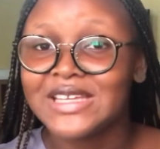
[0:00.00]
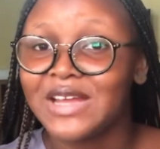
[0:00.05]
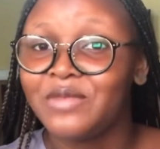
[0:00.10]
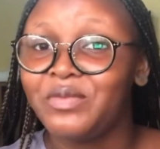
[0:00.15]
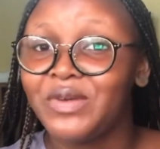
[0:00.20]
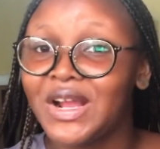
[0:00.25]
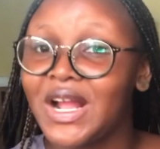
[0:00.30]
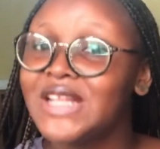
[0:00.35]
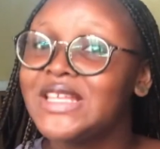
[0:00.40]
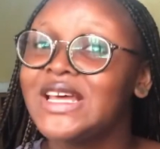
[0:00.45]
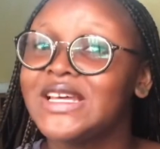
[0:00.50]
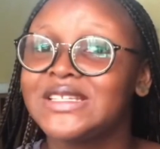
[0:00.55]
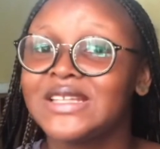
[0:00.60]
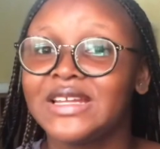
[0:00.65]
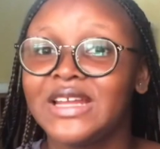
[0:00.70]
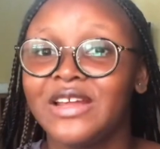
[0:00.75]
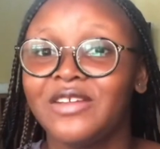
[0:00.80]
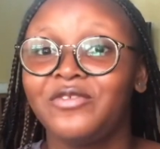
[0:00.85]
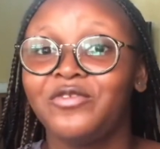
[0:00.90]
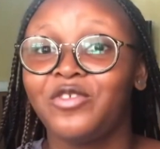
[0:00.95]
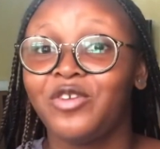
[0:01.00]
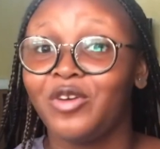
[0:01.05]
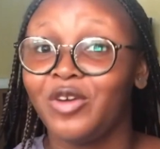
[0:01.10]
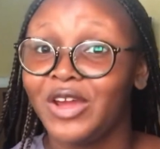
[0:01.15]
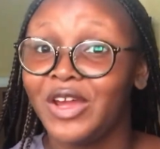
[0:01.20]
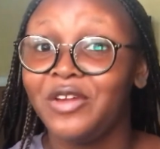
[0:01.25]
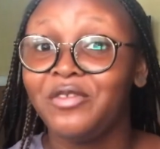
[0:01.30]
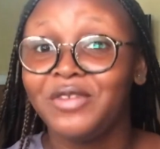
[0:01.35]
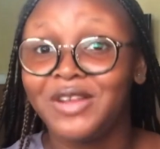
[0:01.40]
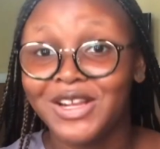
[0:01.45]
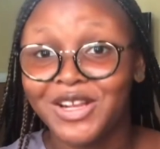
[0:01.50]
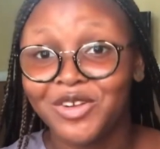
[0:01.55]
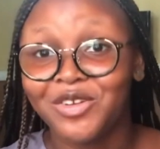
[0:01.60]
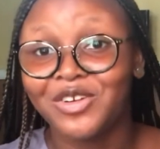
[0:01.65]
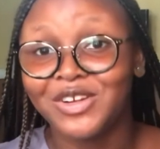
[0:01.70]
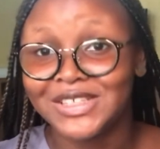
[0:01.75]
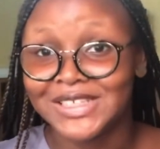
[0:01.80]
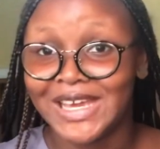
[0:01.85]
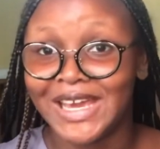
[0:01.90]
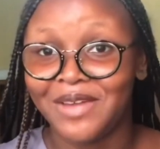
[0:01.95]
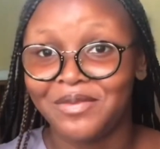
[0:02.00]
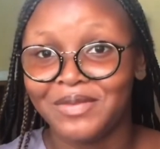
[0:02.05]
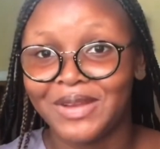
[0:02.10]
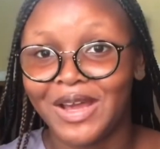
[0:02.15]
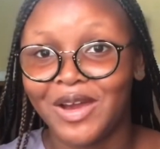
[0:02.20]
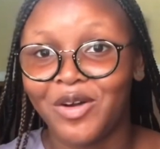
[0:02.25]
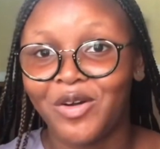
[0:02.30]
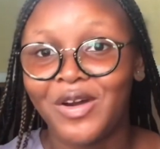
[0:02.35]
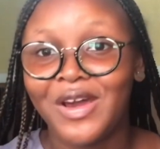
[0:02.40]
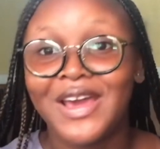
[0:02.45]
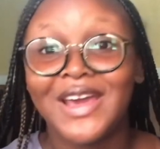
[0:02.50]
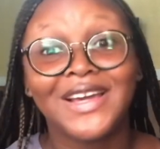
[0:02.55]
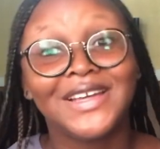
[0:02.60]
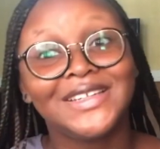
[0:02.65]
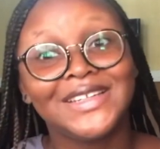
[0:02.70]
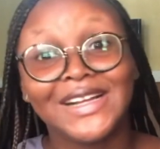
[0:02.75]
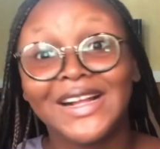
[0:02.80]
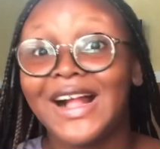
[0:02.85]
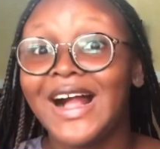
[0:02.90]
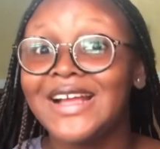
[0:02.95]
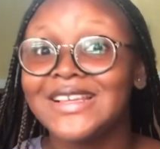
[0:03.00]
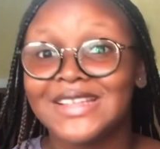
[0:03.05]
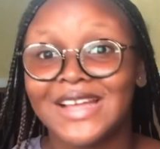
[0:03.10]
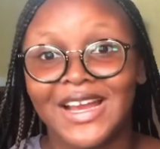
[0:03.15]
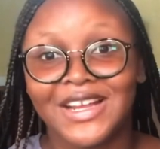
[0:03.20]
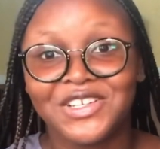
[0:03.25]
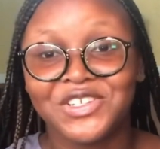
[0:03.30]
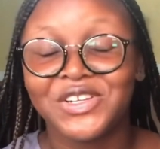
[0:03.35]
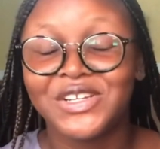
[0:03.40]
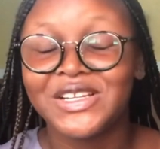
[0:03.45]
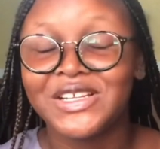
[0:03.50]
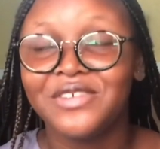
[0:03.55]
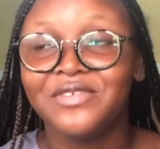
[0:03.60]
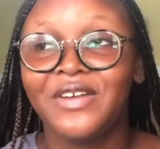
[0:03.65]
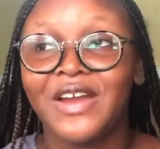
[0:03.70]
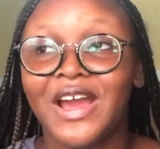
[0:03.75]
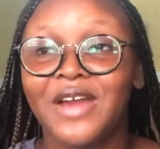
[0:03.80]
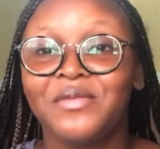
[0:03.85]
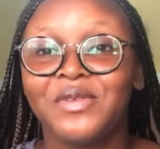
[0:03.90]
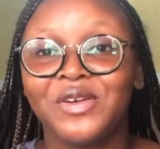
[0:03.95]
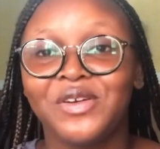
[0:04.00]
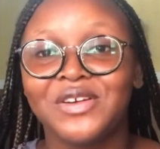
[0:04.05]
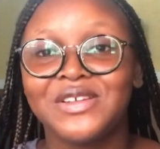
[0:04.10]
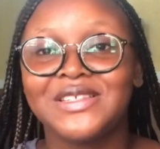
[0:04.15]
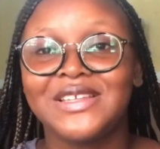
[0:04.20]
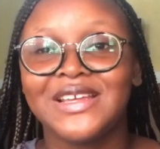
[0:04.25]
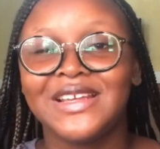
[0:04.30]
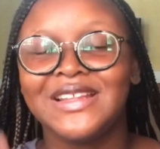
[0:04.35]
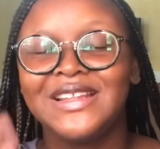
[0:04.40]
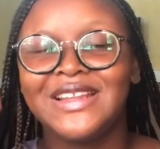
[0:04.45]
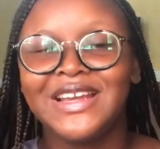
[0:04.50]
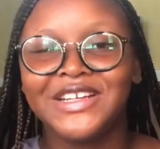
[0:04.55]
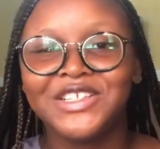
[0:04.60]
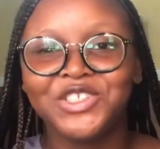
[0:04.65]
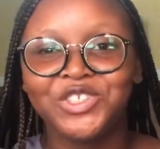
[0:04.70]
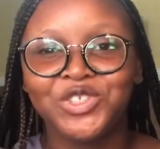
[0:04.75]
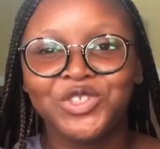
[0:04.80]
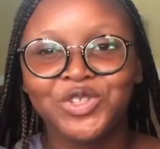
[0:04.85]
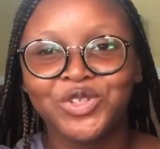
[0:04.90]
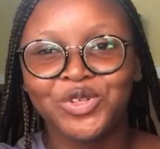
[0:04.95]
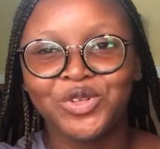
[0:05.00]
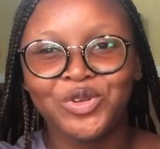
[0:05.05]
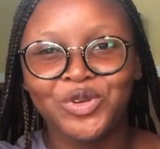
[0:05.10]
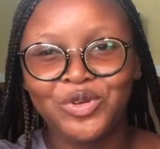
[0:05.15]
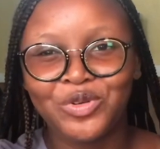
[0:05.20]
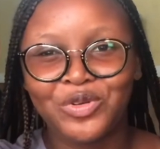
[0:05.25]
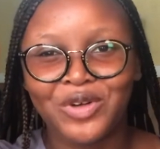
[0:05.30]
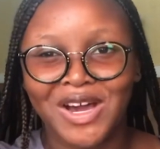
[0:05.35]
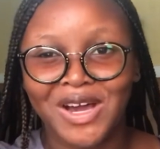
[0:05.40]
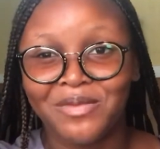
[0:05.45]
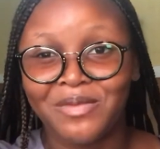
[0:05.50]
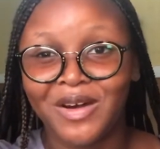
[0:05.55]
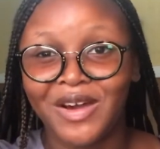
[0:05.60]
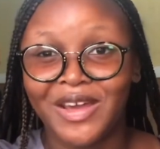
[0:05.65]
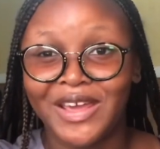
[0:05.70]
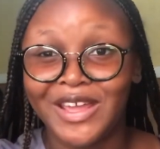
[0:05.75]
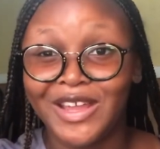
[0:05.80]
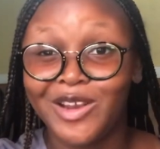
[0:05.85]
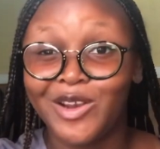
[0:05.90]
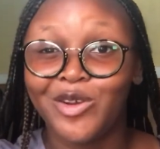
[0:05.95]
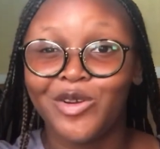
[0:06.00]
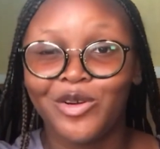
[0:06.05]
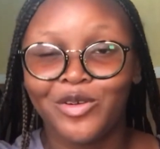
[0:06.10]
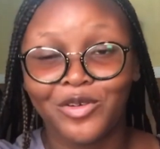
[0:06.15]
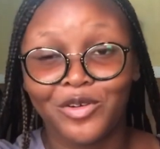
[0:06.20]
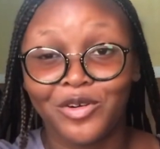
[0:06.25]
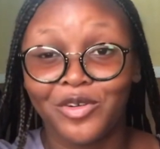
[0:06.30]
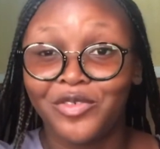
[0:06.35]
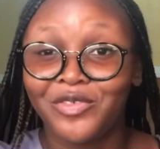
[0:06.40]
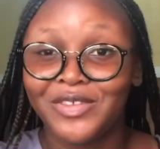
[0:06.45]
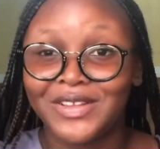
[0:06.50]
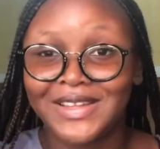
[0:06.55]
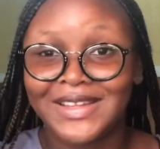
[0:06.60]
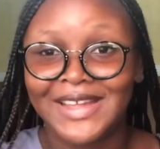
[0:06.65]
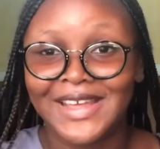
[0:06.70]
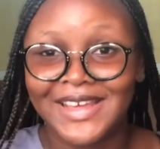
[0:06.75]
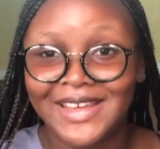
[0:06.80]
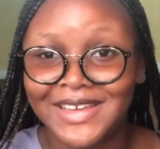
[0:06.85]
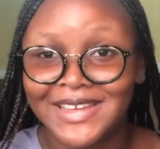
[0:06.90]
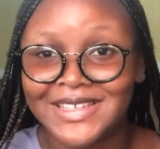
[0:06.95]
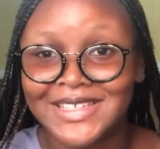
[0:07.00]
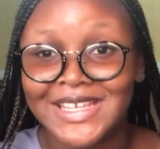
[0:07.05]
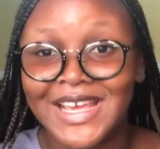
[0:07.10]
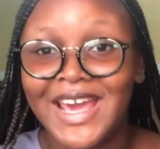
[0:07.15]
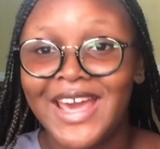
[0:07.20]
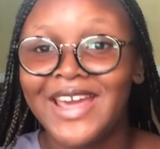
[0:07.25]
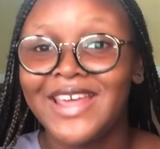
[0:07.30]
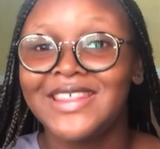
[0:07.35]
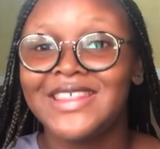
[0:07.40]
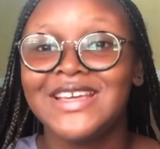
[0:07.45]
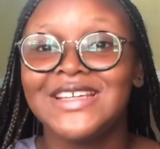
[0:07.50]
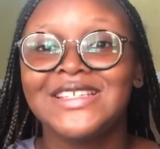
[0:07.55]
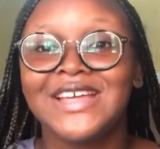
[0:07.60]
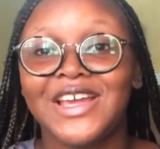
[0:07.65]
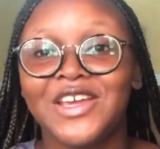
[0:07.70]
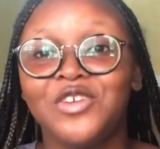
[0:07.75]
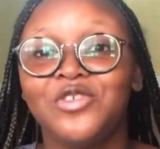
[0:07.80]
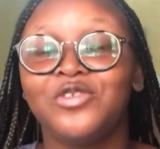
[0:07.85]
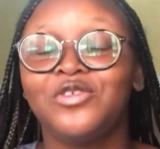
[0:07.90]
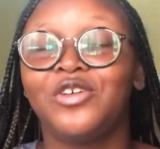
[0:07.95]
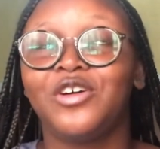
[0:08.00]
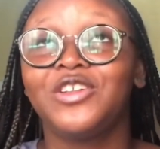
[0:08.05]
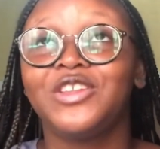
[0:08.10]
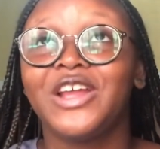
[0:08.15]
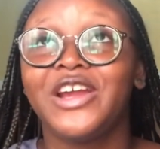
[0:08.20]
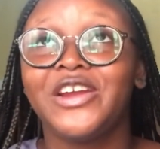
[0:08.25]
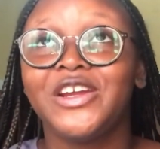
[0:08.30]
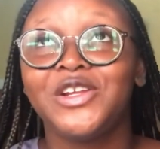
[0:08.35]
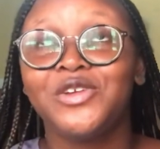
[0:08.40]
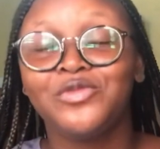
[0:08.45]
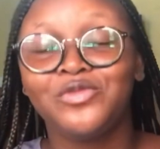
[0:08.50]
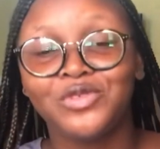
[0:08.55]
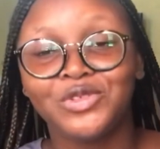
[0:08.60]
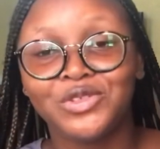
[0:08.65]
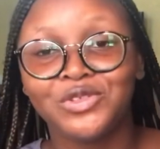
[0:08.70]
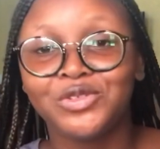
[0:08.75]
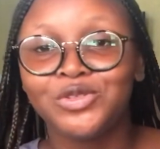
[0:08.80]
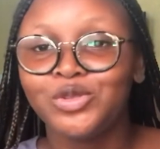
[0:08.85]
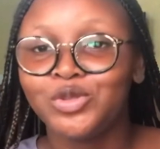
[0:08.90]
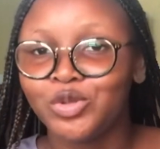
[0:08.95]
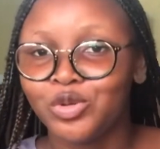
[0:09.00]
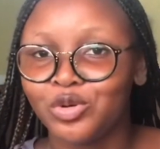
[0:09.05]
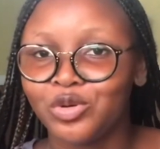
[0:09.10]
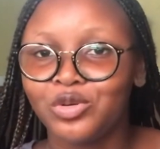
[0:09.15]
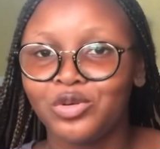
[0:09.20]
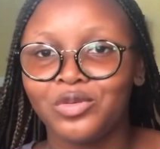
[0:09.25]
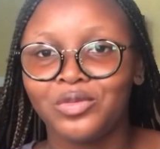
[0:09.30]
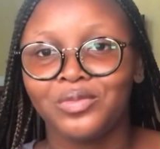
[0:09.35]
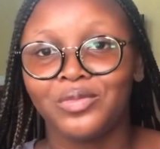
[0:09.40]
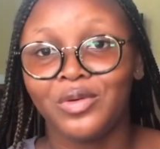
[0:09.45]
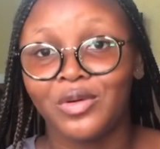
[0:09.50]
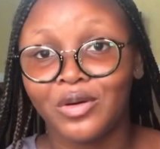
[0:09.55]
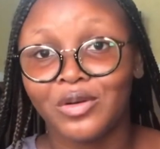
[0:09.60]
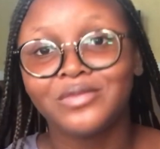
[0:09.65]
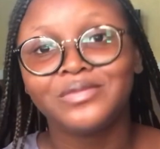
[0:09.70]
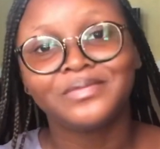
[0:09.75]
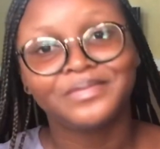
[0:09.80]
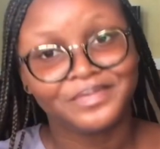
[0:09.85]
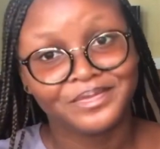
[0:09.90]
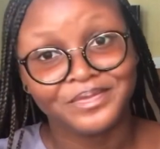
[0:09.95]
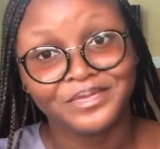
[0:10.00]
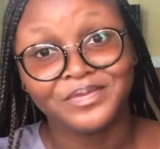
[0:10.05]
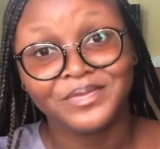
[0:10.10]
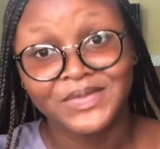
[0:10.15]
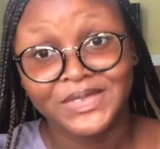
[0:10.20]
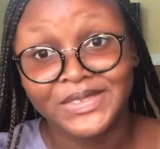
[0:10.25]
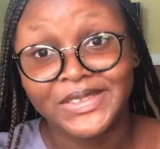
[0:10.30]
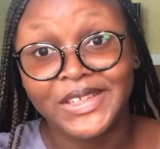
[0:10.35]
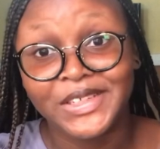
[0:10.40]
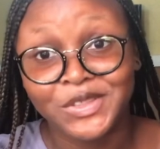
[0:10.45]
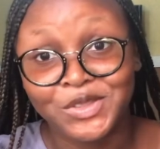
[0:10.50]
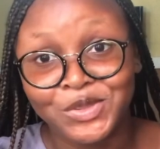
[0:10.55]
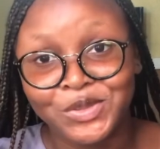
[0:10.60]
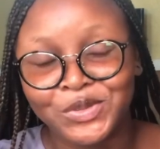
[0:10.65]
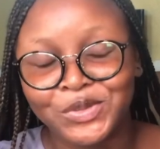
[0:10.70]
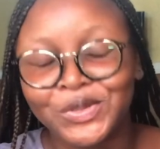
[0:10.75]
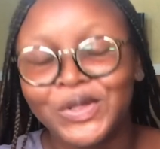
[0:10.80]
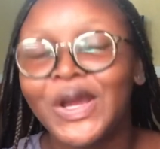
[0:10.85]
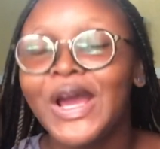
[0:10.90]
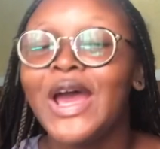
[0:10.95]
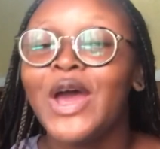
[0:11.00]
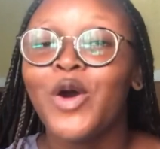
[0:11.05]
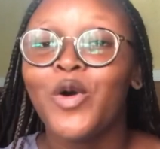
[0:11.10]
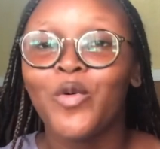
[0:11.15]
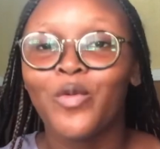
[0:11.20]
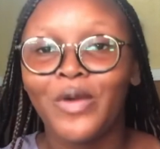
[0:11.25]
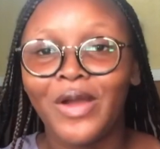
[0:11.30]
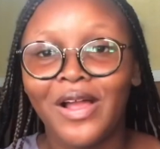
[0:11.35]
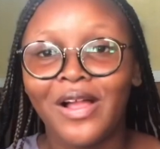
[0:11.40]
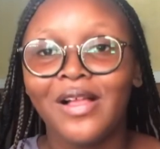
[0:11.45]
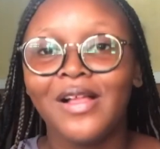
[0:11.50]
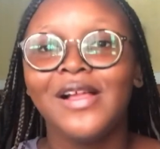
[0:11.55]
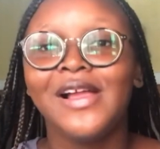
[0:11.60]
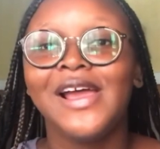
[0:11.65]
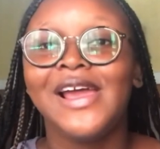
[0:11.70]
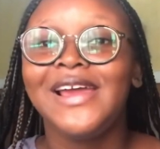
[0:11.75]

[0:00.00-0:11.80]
and pre-classes I started for a really long time now. The class is actually fire because they let you know about a lot of things that you ordinarily wouldn't know, but they do. Well